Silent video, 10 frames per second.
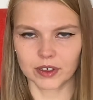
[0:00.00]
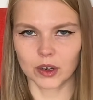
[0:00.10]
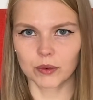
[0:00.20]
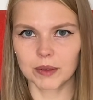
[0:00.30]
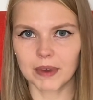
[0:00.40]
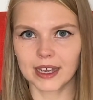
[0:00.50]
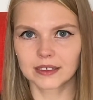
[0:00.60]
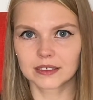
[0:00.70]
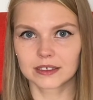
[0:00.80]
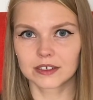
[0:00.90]
We
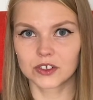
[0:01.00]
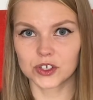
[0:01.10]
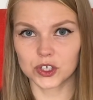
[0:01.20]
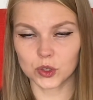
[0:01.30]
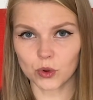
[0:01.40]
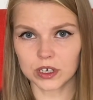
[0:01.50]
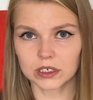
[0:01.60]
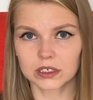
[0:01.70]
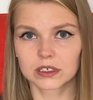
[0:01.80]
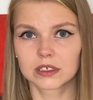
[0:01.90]
might
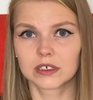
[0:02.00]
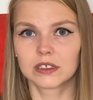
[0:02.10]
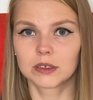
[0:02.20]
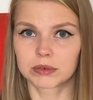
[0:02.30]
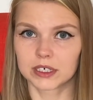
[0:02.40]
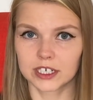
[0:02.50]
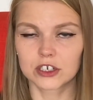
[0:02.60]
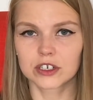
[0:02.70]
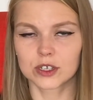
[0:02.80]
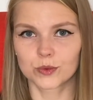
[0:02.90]
distort the
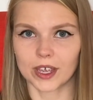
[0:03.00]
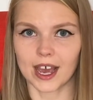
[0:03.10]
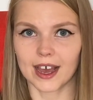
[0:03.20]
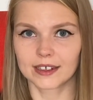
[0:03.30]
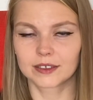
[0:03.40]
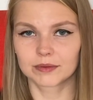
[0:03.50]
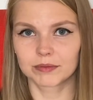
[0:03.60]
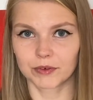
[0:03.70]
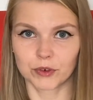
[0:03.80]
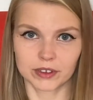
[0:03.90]
predictions we had
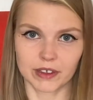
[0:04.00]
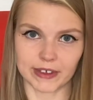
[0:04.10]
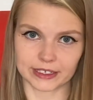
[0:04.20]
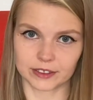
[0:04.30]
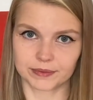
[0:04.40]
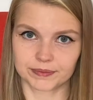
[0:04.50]
before the event.